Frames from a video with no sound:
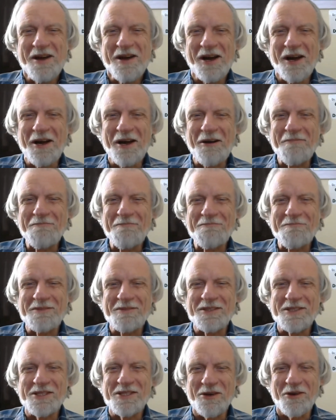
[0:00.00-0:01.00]
uh,
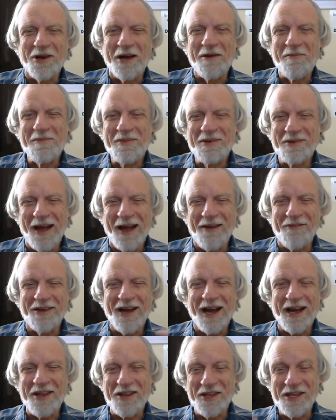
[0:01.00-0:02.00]
so i have I've
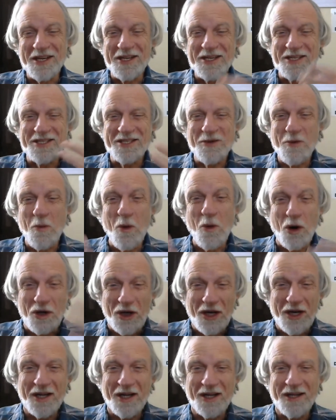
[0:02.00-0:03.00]
got things
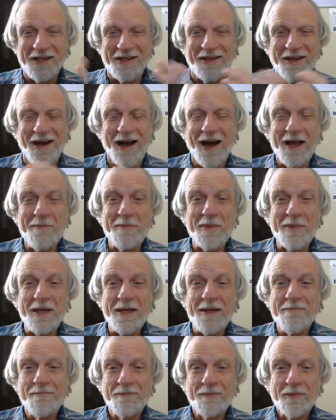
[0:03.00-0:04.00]
working on
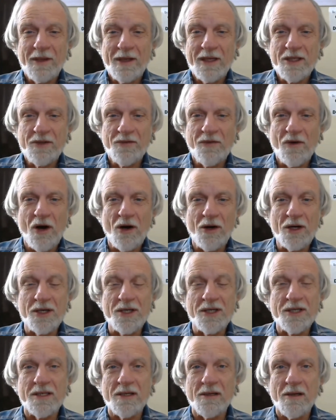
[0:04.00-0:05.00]
me as far
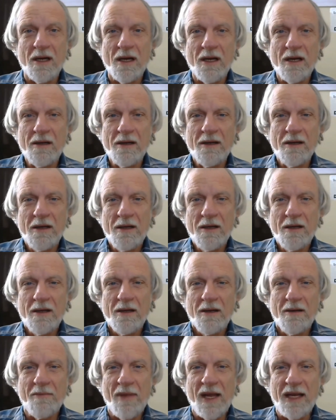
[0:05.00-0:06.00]
as uh,
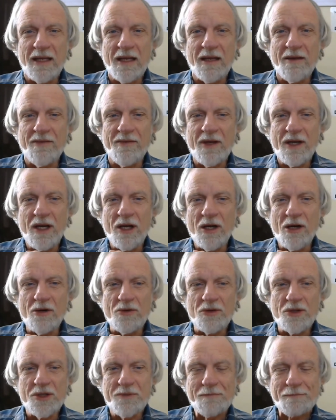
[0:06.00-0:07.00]
making
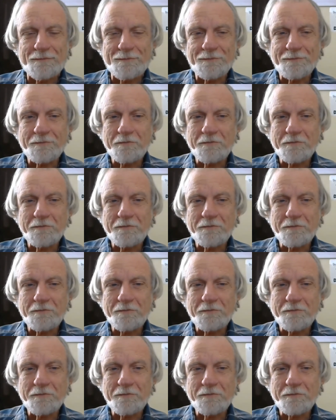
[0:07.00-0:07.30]
videos.